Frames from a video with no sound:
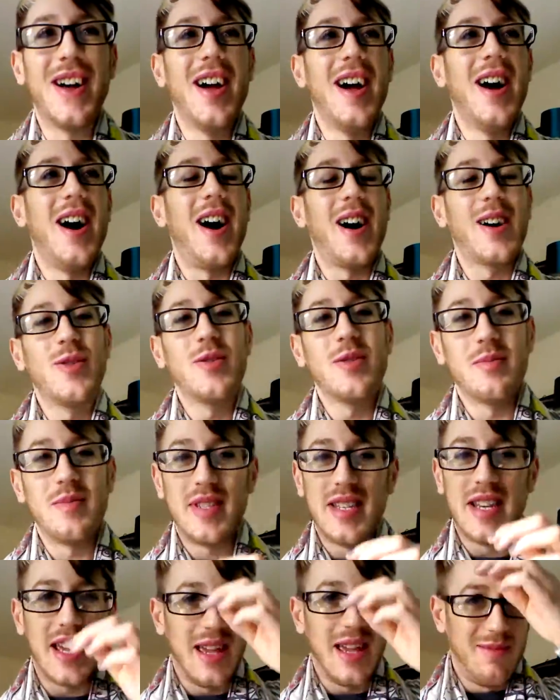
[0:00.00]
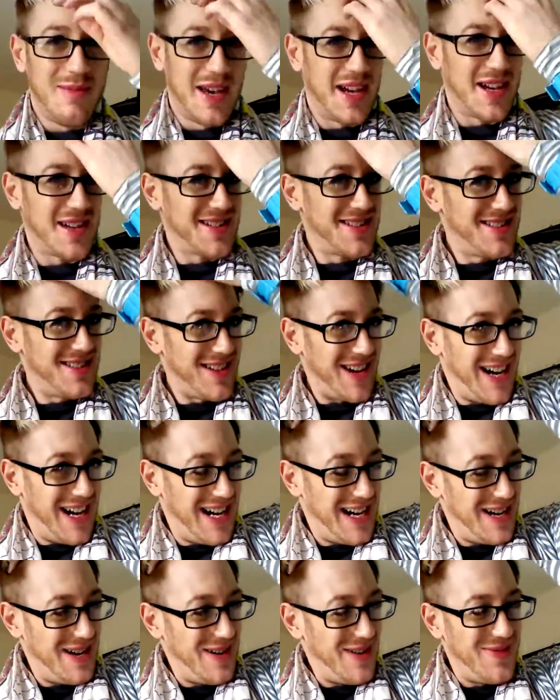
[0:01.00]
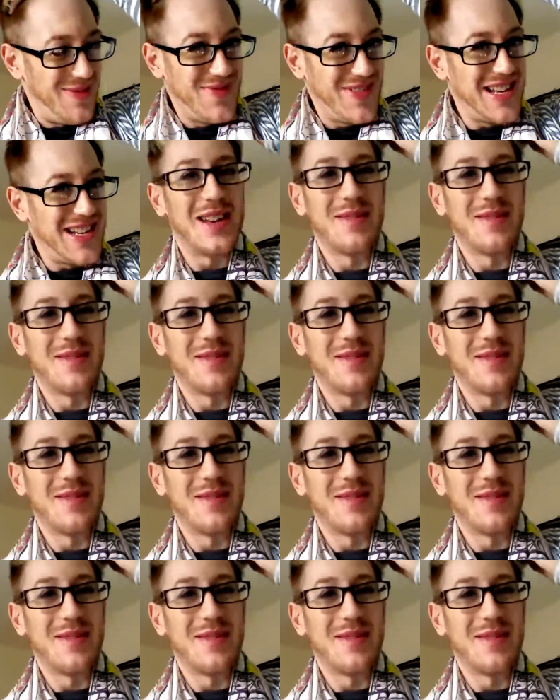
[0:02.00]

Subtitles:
I call them sticky mix, little